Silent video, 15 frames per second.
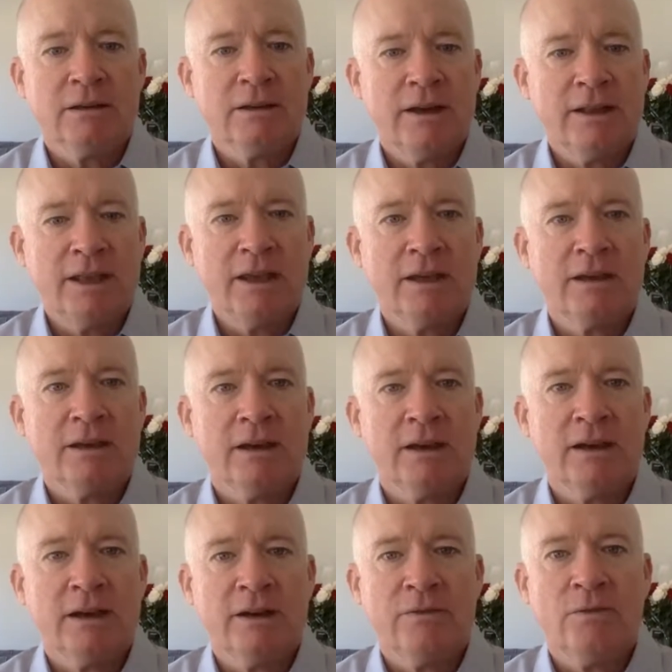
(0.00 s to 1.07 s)
I think,
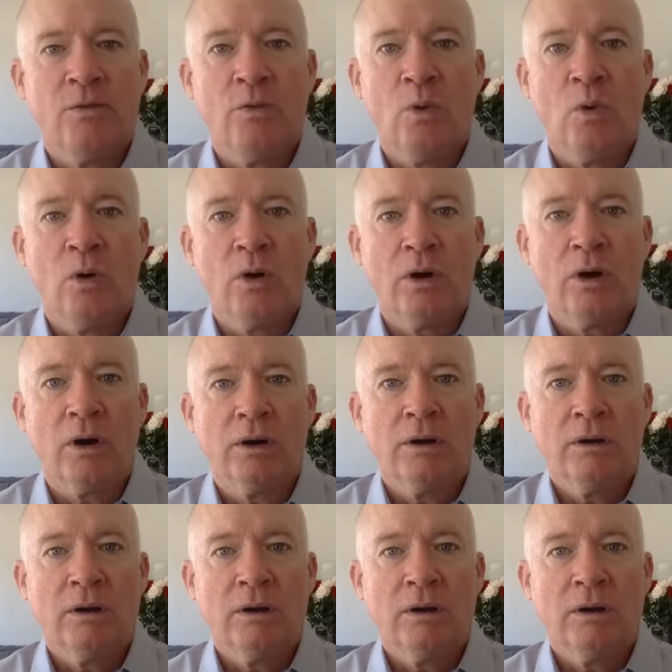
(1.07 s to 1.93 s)
for